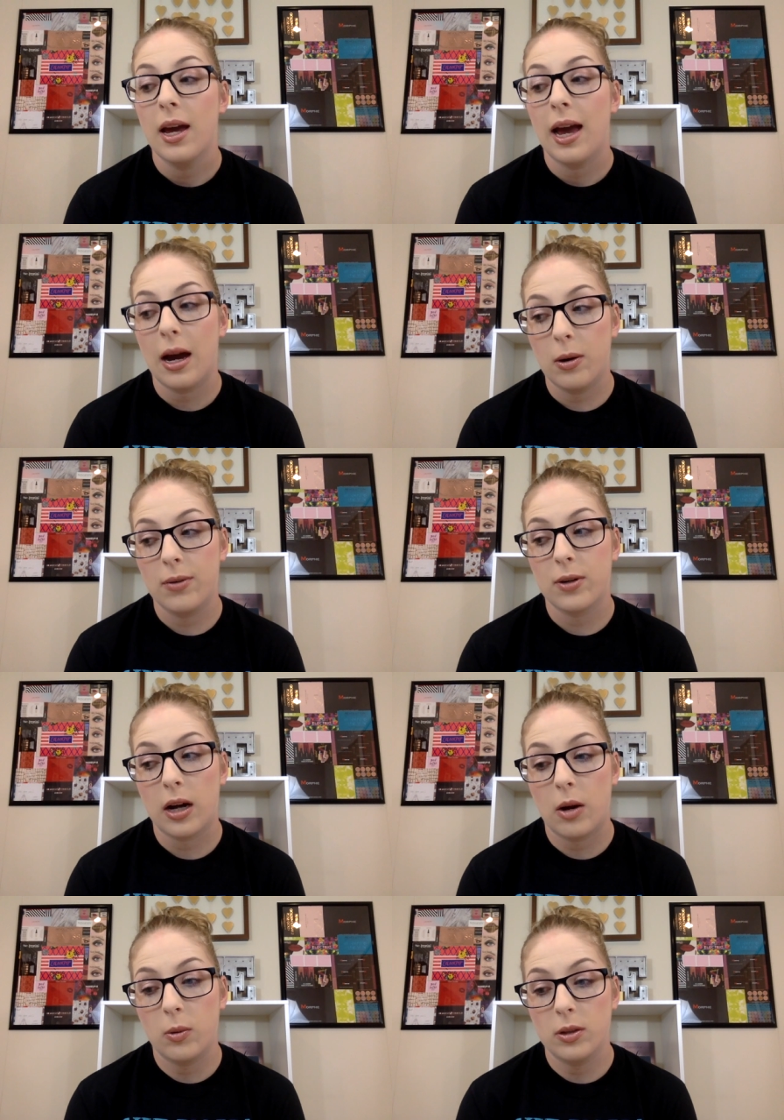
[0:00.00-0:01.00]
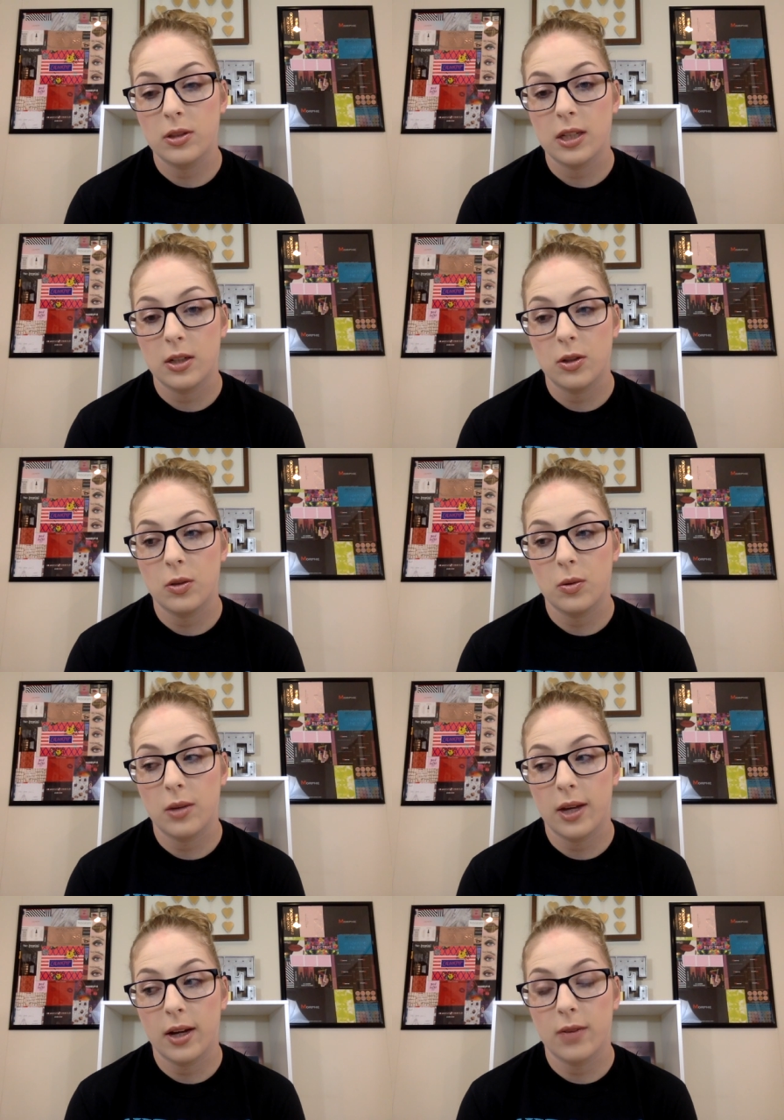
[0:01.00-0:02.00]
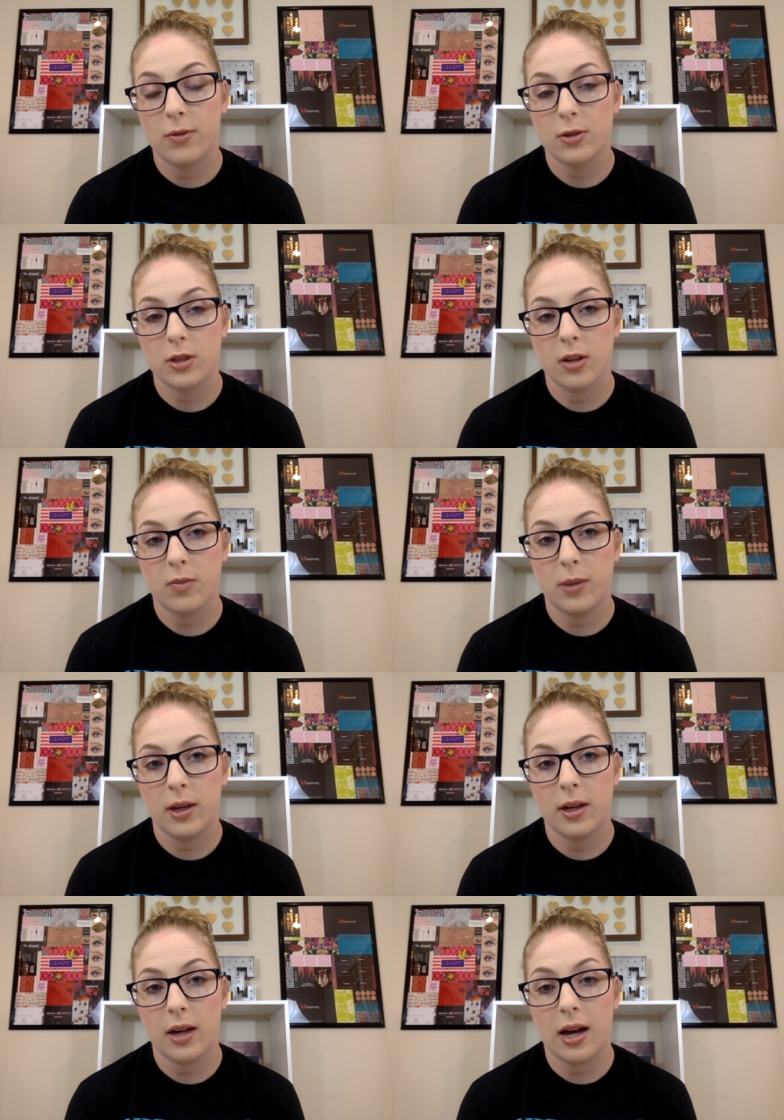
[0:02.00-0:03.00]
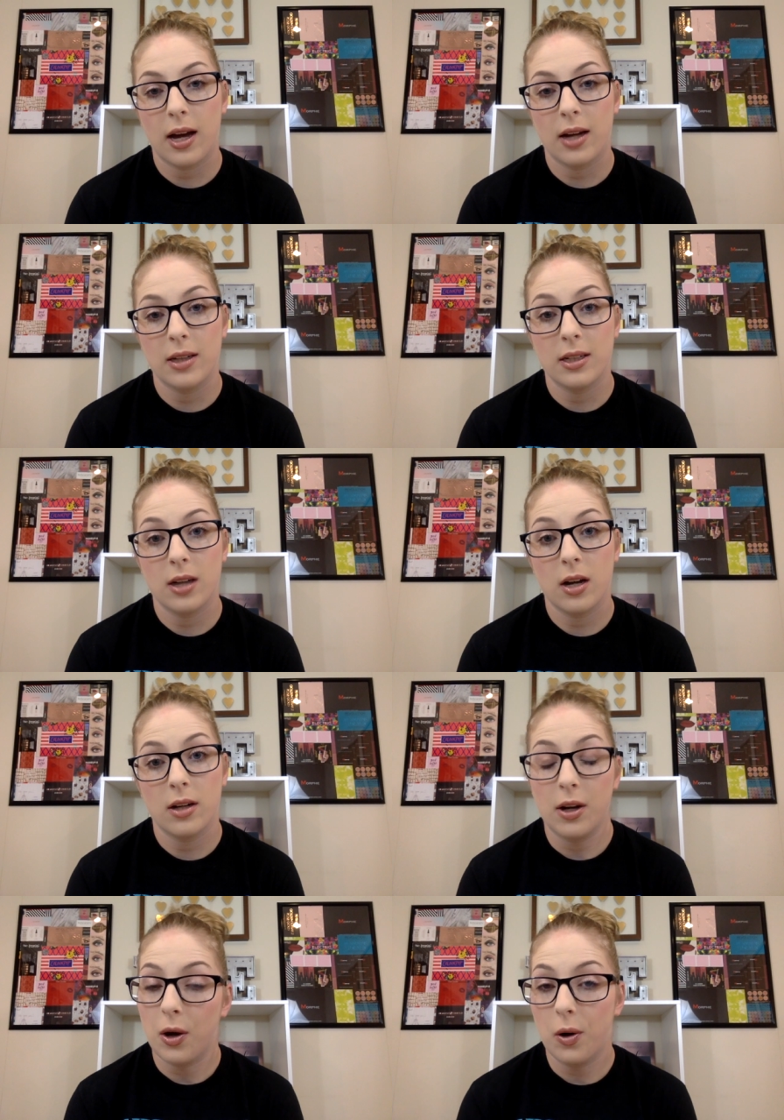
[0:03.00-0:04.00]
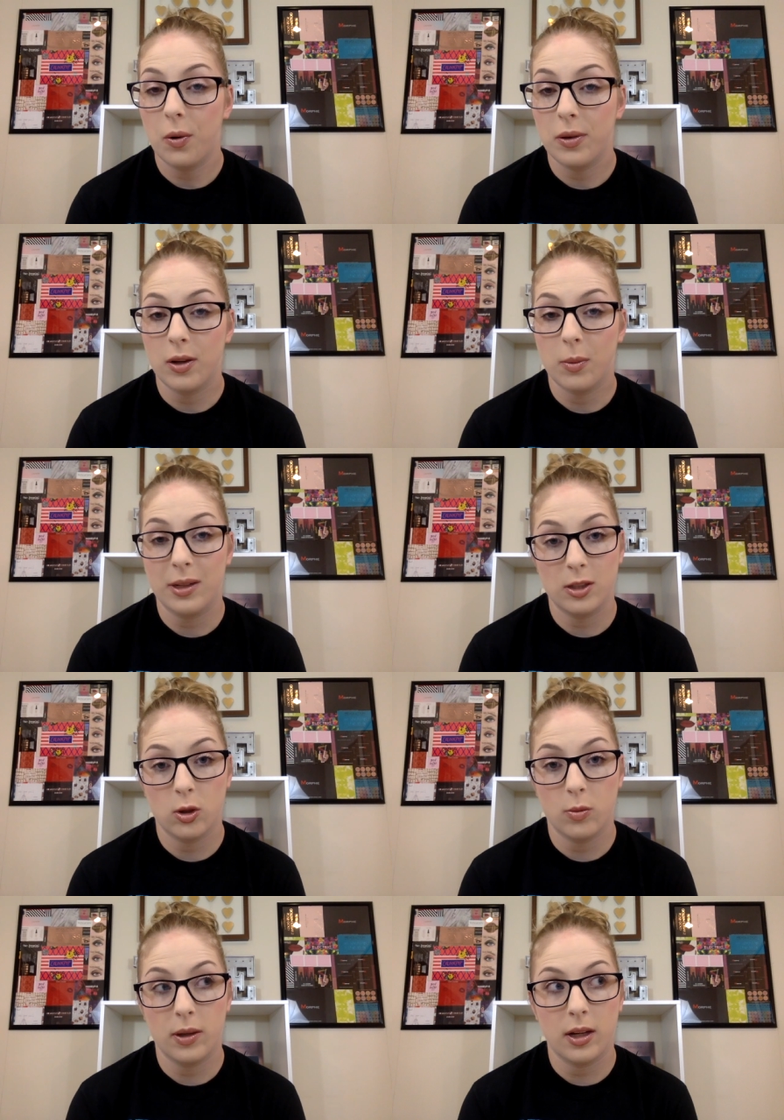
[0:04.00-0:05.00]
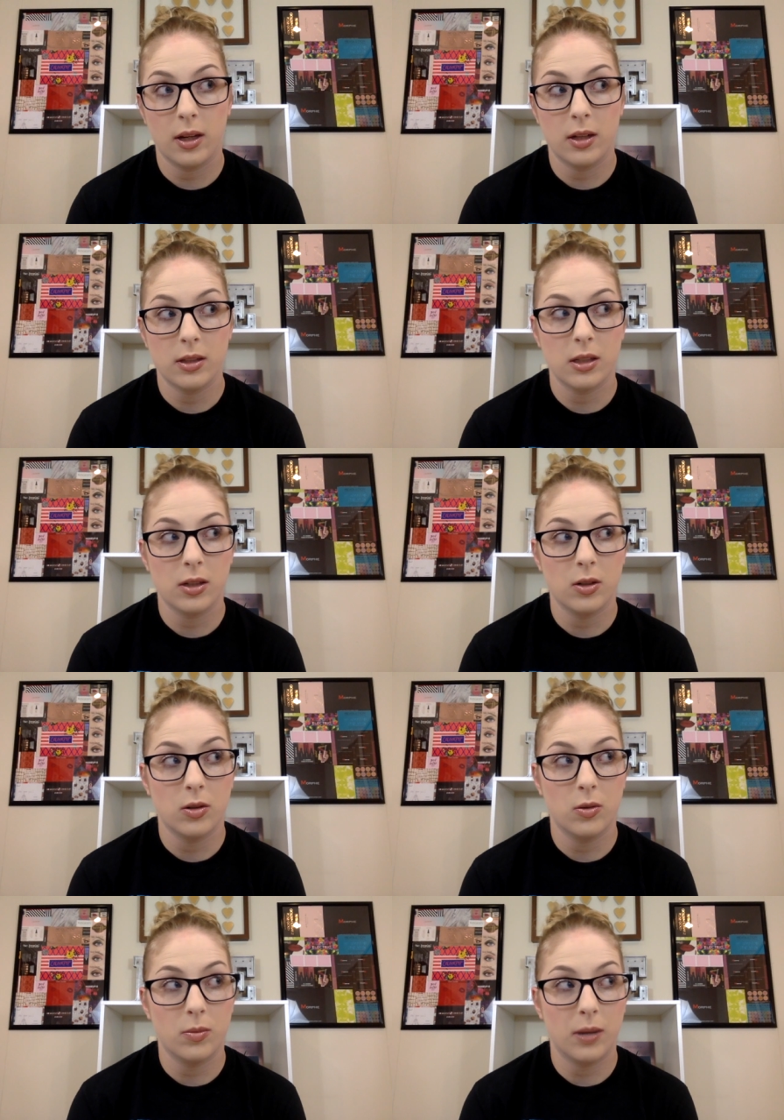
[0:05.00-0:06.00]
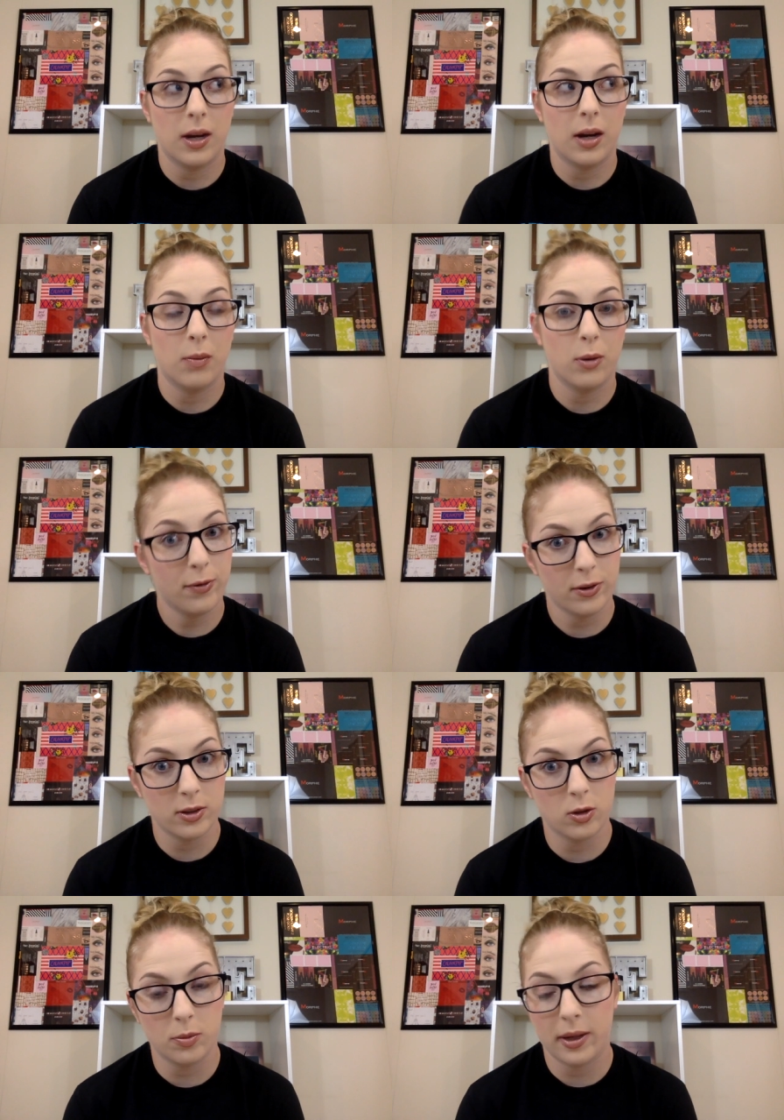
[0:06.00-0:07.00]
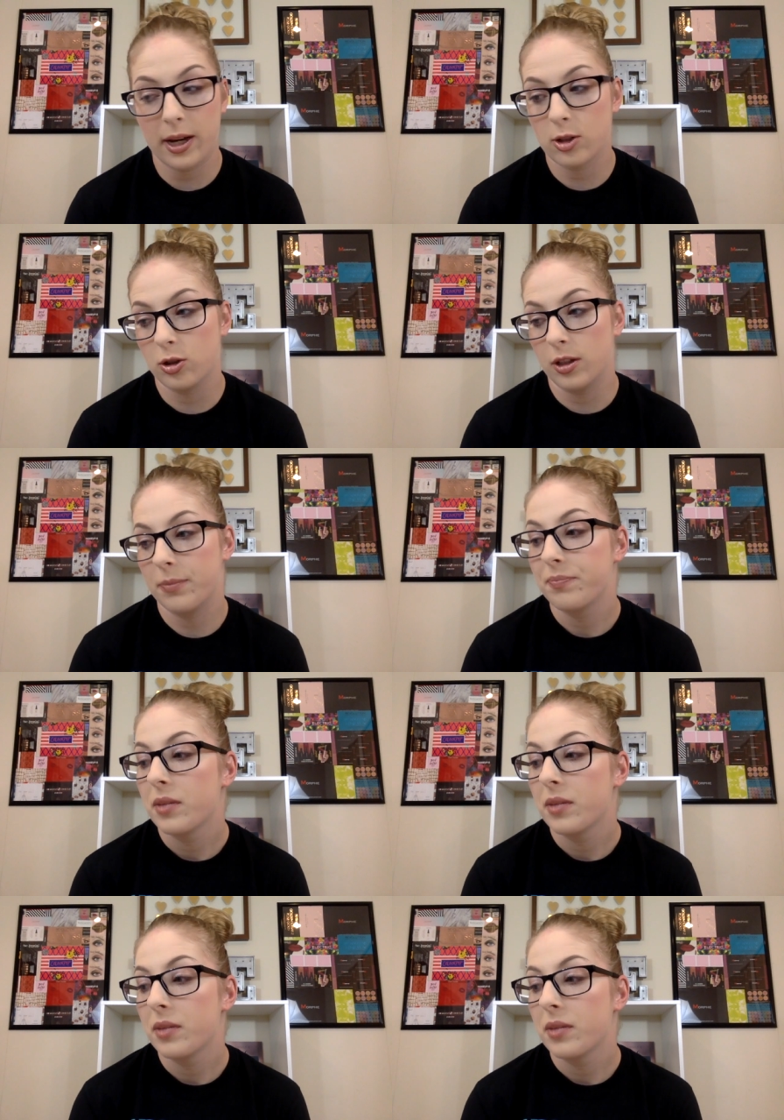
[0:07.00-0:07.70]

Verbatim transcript: However, I will tell you that for SoftBank, I did not know, nobody told me until my boyfriend told me actually,